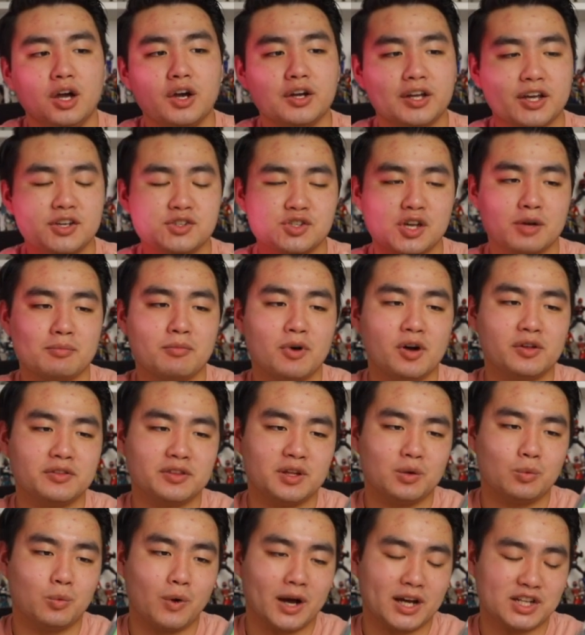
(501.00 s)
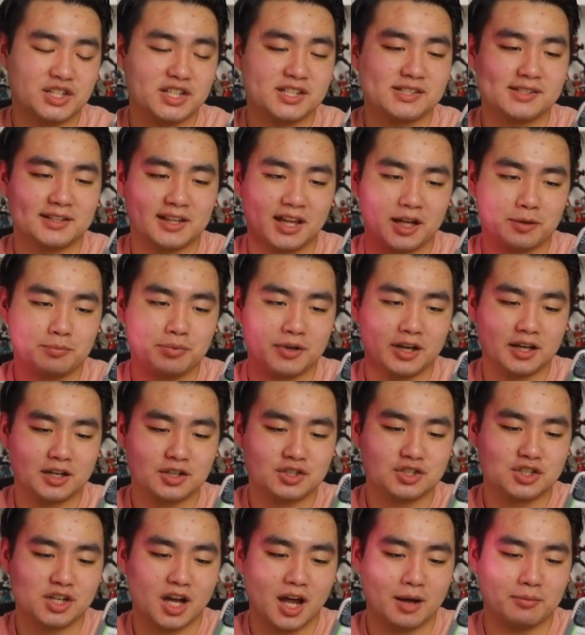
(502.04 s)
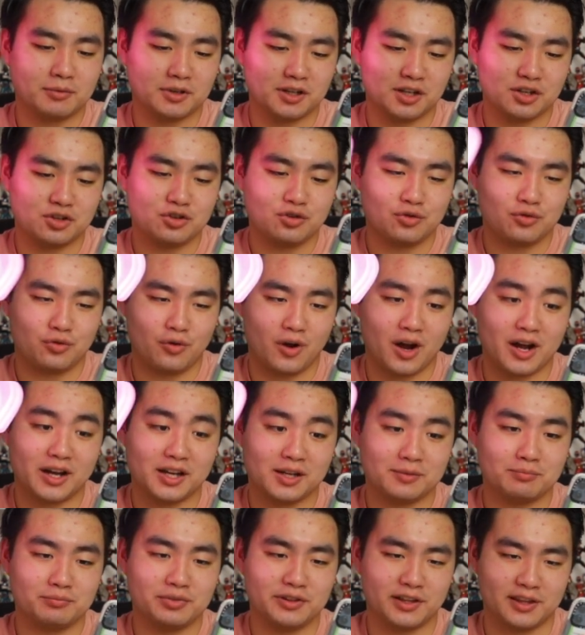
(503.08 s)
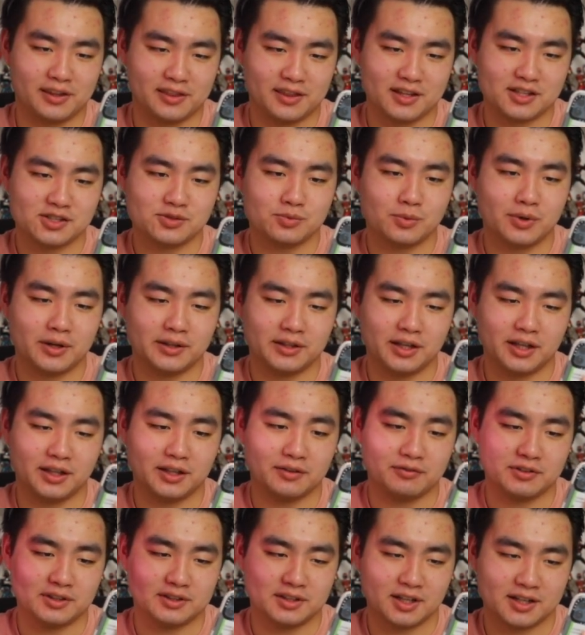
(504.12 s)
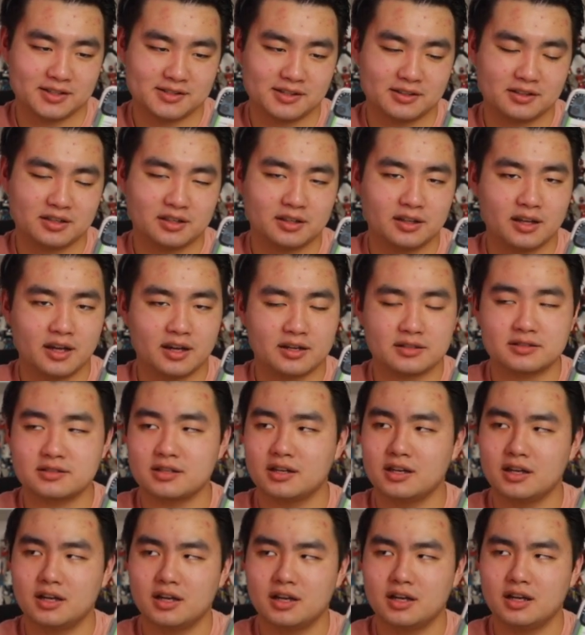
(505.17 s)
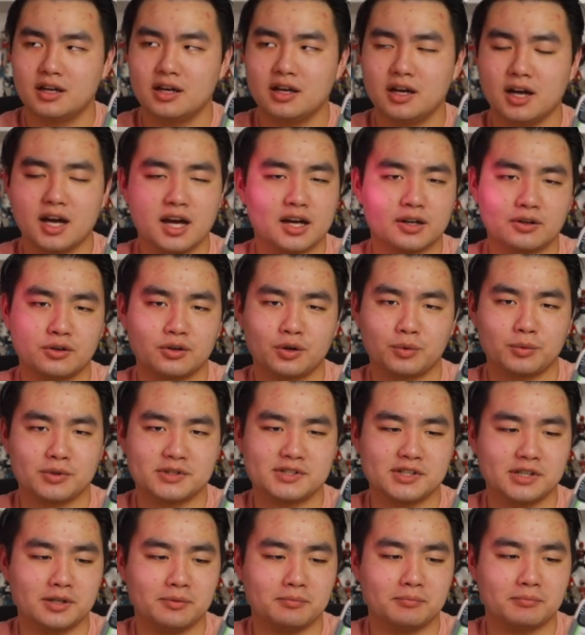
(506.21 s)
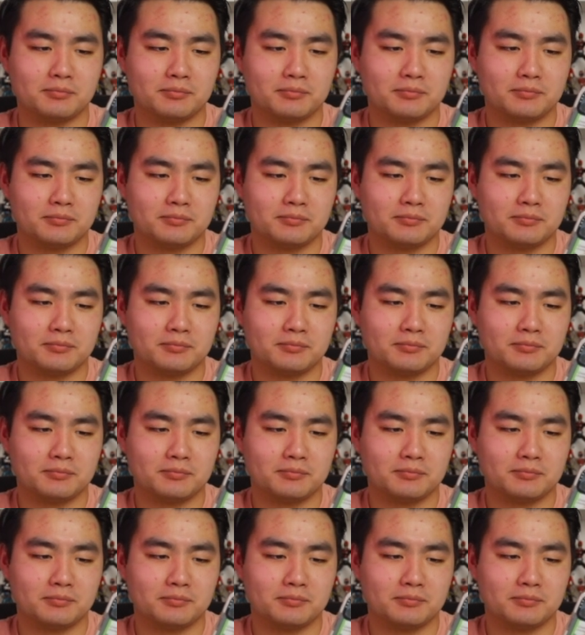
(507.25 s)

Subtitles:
Okay, so I'm on the YG Select page. I'm going to try and play this one, and if it doesn't connect, I don't know what's up.